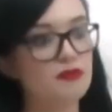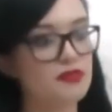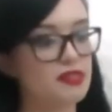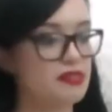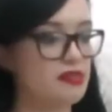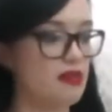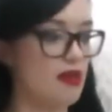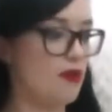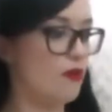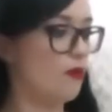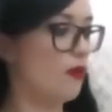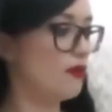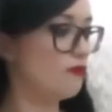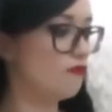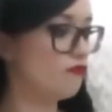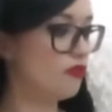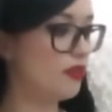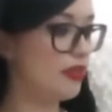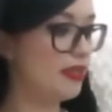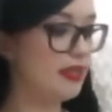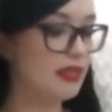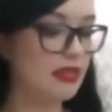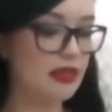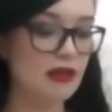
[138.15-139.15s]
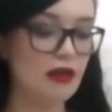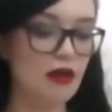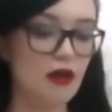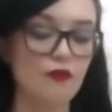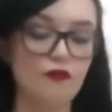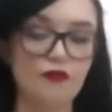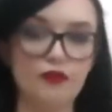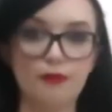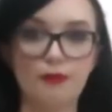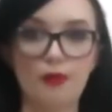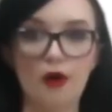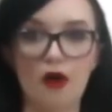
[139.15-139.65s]
So I really
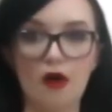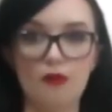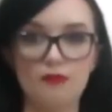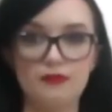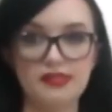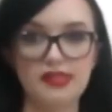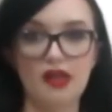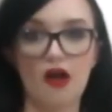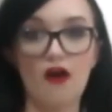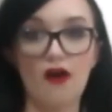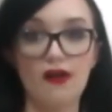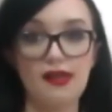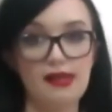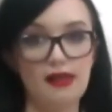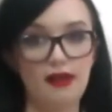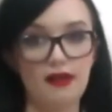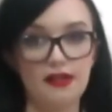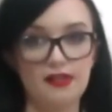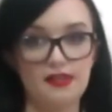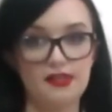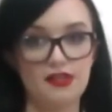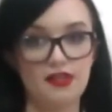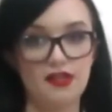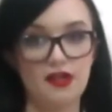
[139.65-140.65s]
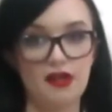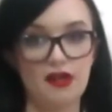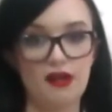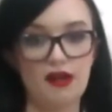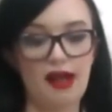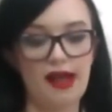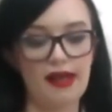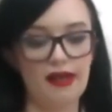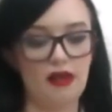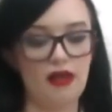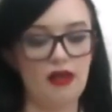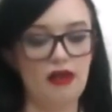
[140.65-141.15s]
love The Balm's highlighter
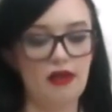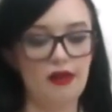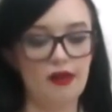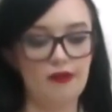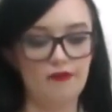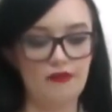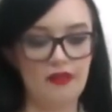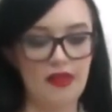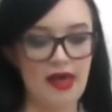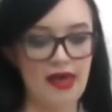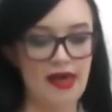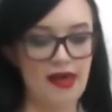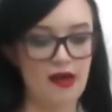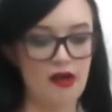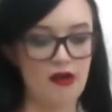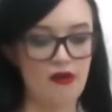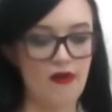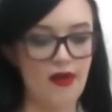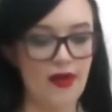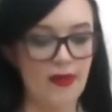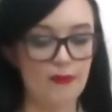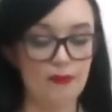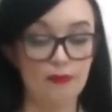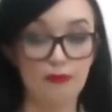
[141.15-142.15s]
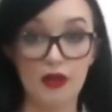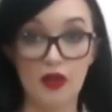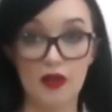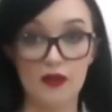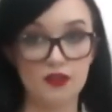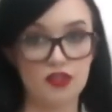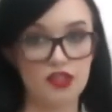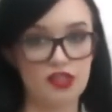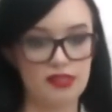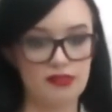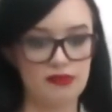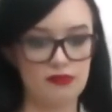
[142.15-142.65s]
and I love their
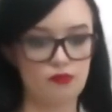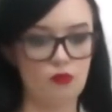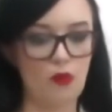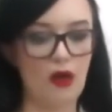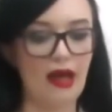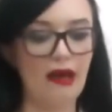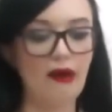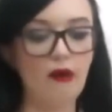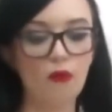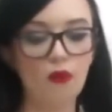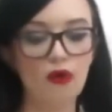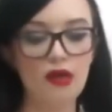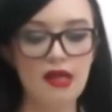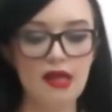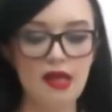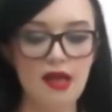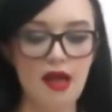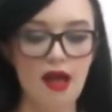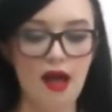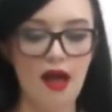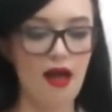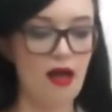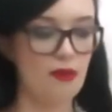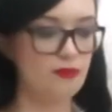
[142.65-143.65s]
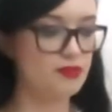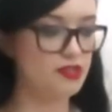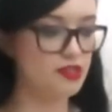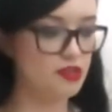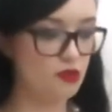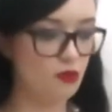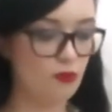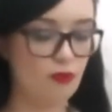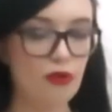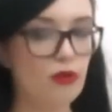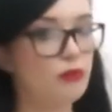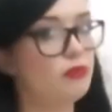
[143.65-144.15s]
blushes as well, so
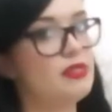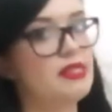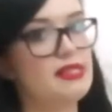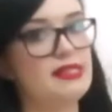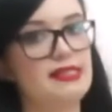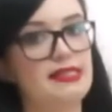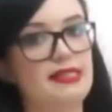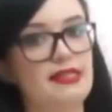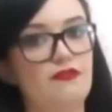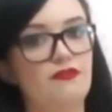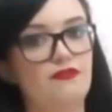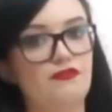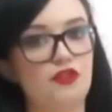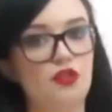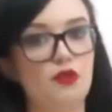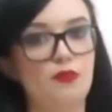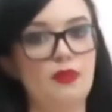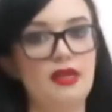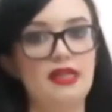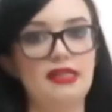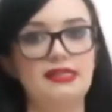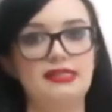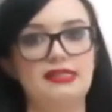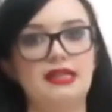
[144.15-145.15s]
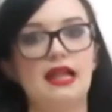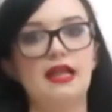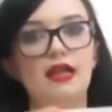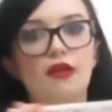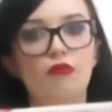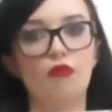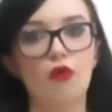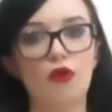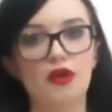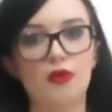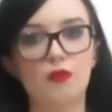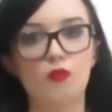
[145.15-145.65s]
you'll probably see a few bits
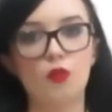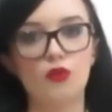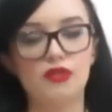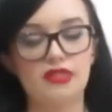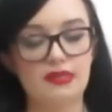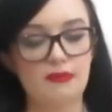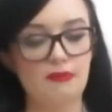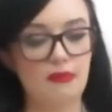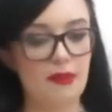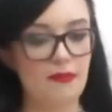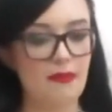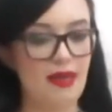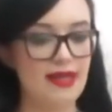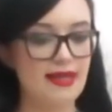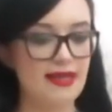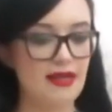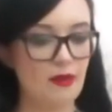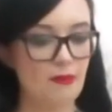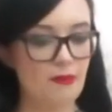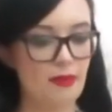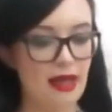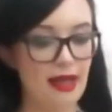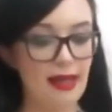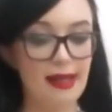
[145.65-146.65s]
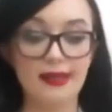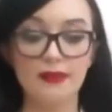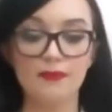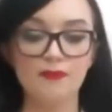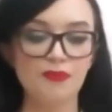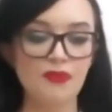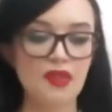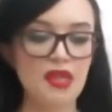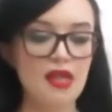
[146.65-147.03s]
later on in what's in my makeup bag,